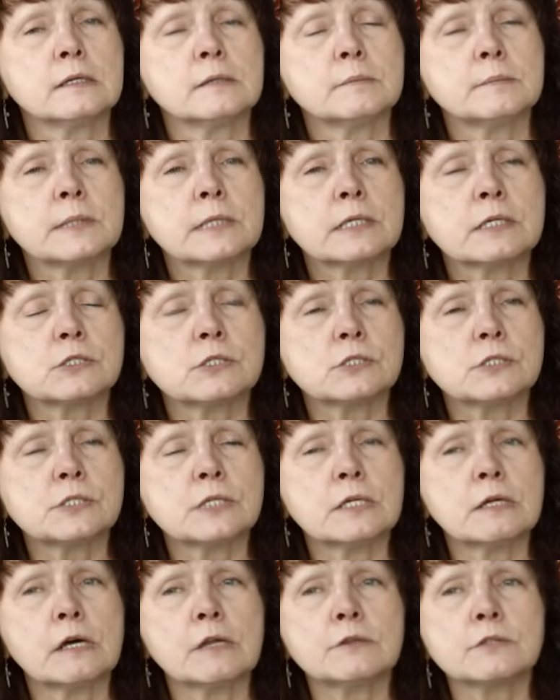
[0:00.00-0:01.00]
Because you
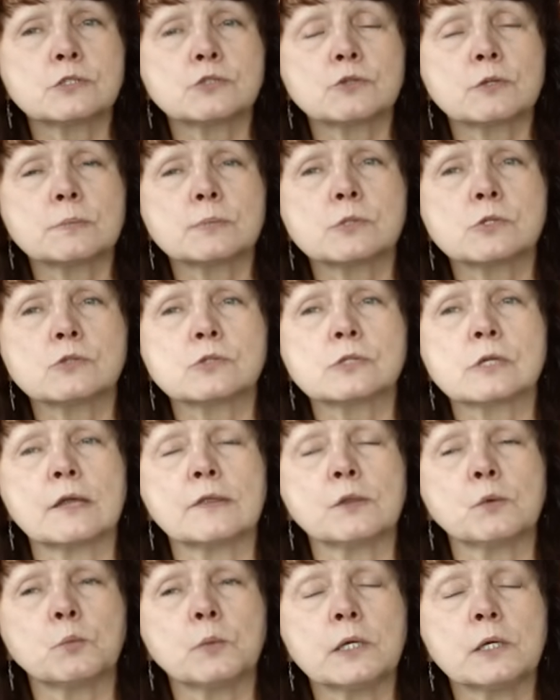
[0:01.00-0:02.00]
see all the scriptures
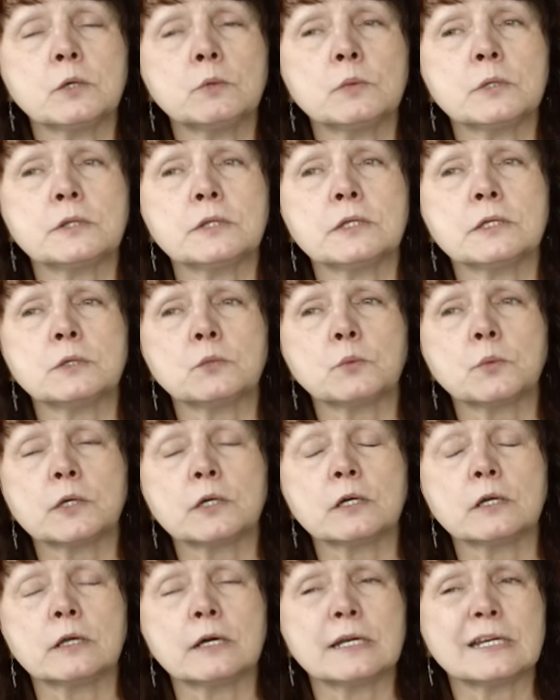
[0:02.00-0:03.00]
of the wheel within a
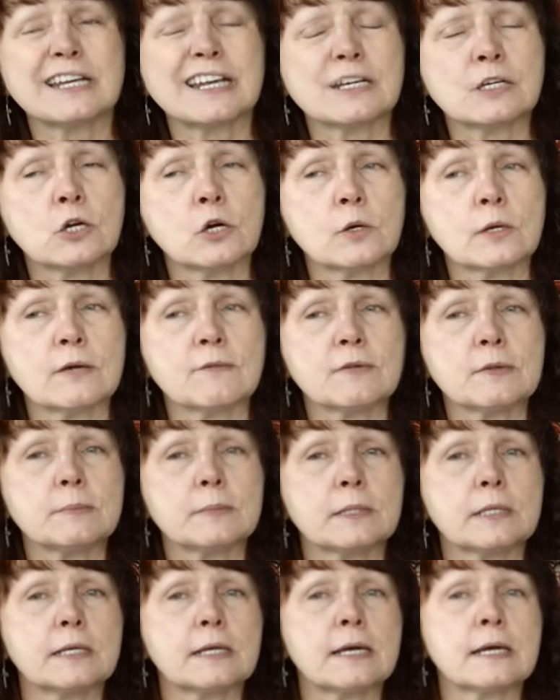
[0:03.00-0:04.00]
wheel, and I know
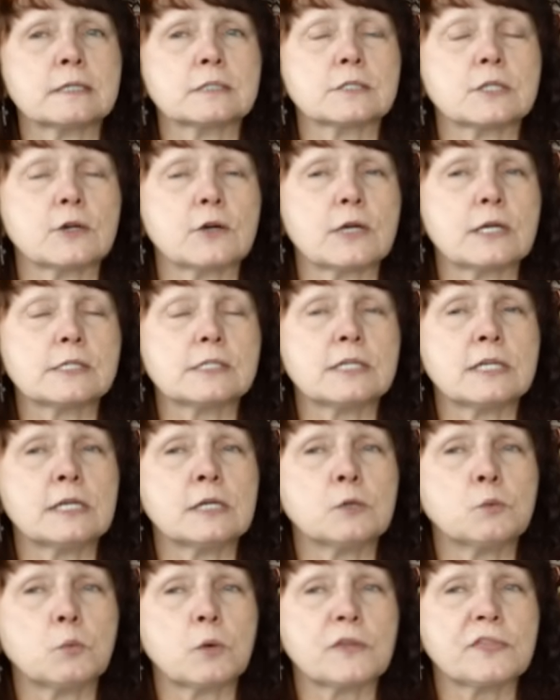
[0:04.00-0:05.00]
everybody has their
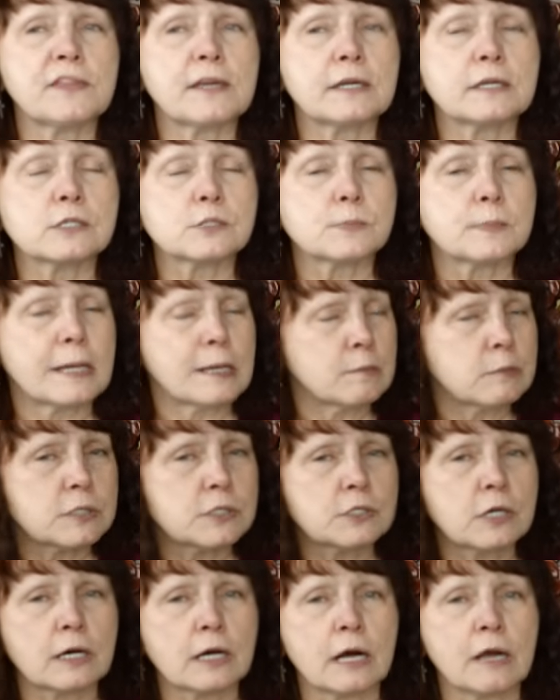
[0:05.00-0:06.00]
idea of what that is, but I was
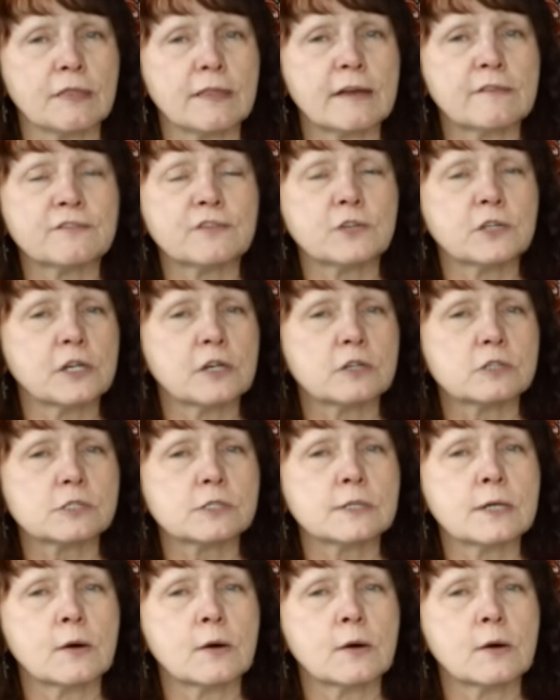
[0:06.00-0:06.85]
stuck on that for years.